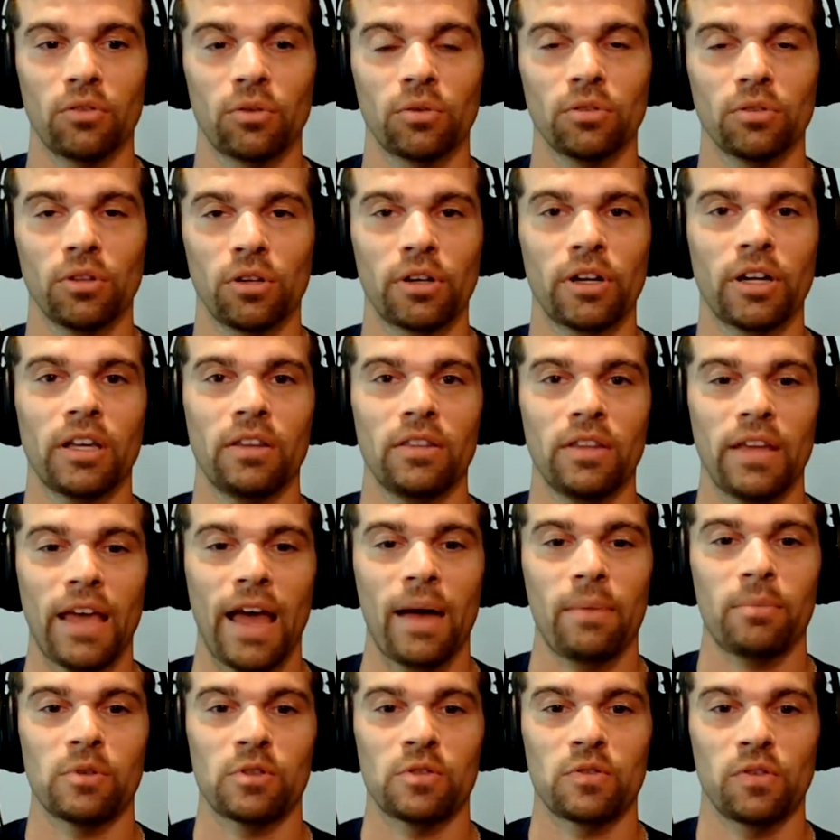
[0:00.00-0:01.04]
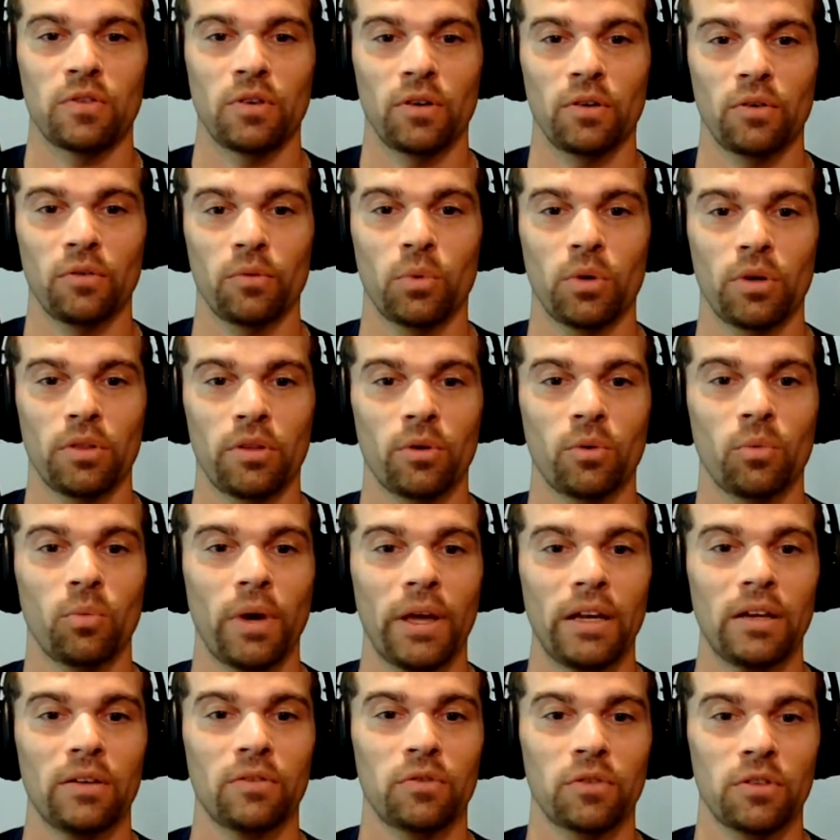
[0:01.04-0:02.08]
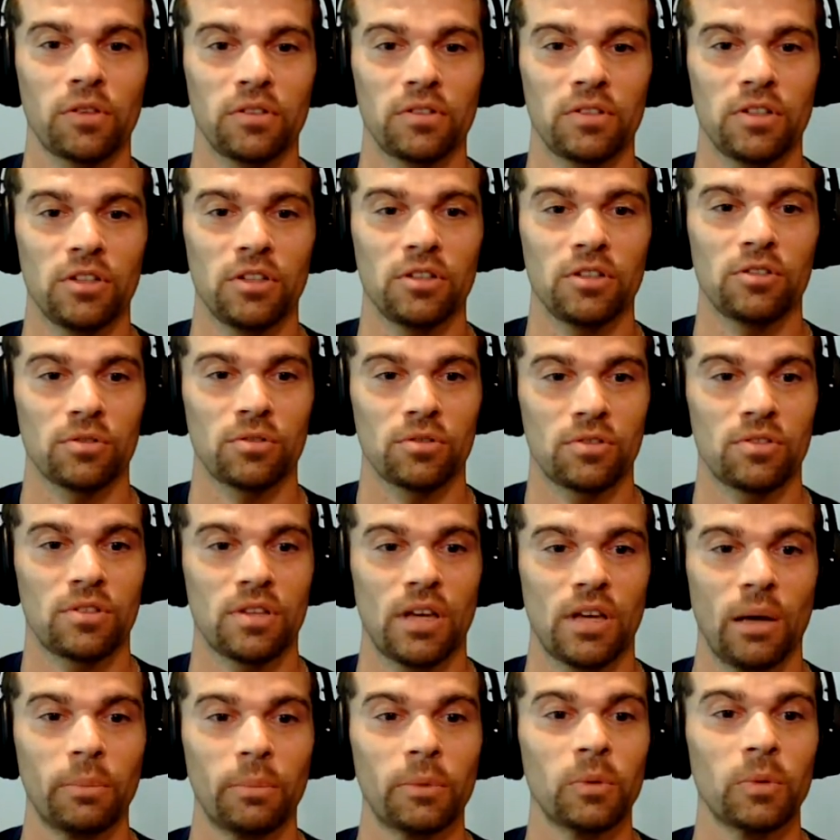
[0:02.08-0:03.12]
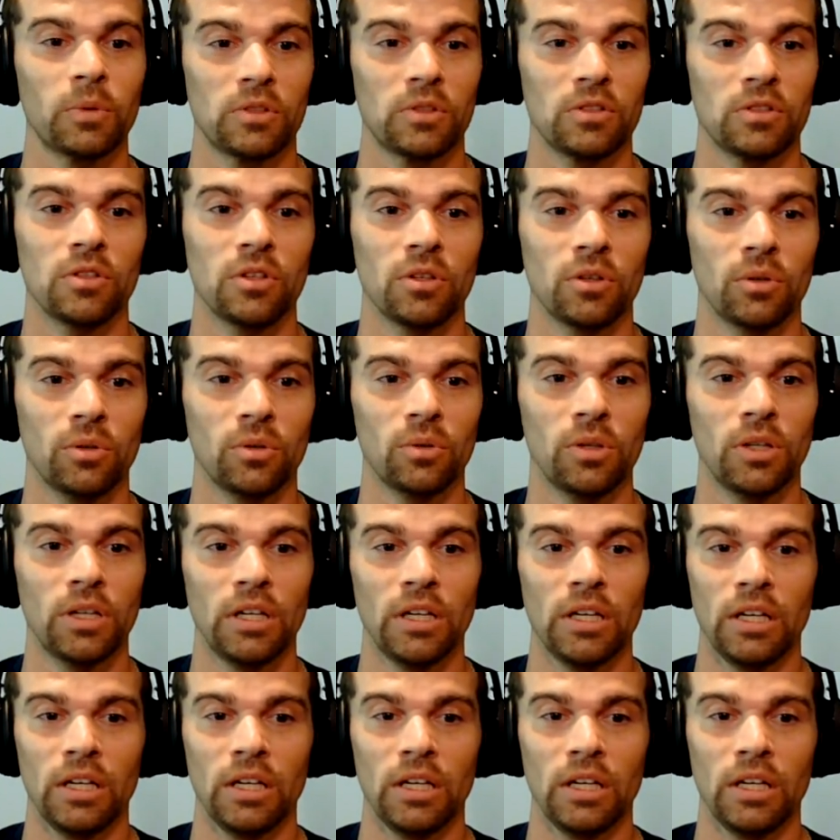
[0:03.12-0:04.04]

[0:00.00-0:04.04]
They're learning in the atmosphere where they're waiting for the teacher to tell me what to do.